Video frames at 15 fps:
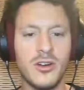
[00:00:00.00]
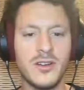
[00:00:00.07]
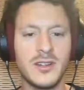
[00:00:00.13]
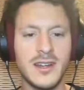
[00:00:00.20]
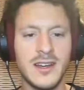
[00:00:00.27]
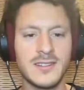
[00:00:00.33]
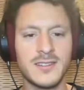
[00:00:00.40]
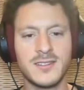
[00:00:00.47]
It
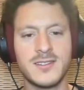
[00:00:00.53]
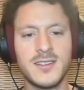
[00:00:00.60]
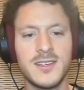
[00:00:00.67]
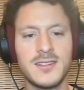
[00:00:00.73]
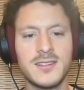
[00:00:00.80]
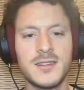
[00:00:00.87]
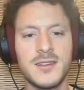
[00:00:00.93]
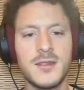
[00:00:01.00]
has a
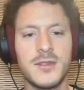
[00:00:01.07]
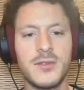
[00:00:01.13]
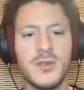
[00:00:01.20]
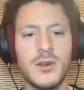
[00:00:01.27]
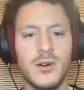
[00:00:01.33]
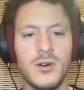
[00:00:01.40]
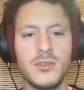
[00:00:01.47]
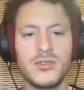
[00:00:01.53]
16th
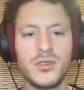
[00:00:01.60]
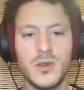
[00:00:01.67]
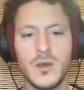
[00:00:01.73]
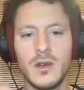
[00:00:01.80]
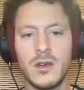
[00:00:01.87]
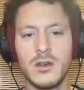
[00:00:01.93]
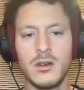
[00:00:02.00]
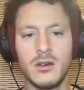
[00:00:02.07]
note
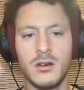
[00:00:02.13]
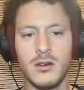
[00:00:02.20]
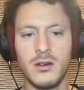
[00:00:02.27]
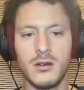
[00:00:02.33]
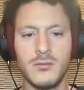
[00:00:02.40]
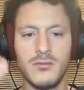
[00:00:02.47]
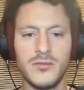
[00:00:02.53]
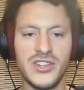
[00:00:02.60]

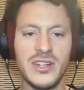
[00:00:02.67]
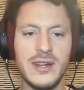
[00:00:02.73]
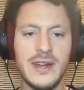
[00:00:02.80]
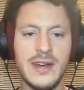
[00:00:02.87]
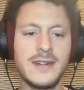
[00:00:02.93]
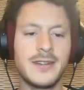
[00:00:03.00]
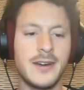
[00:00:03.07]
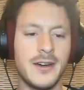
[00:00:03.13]
delay
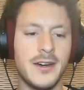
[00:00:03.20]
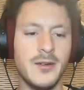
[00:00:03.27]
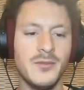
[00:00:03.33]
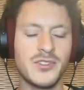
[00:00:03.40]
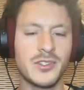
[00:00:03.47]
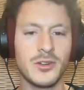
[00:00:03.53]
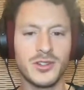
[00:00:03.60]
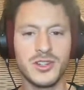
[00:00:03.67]
time,
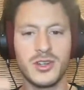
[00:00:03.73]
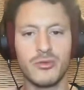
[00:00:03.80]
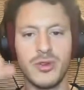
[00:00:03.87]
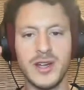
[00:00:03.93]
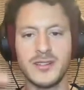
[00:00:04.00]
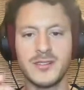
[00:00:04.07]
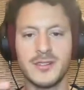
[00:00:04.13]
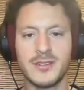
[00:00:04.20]
so it
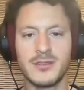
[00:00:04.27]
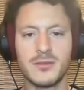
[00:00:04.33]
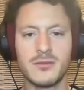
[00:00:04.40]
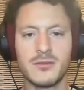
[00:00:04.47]
creates this.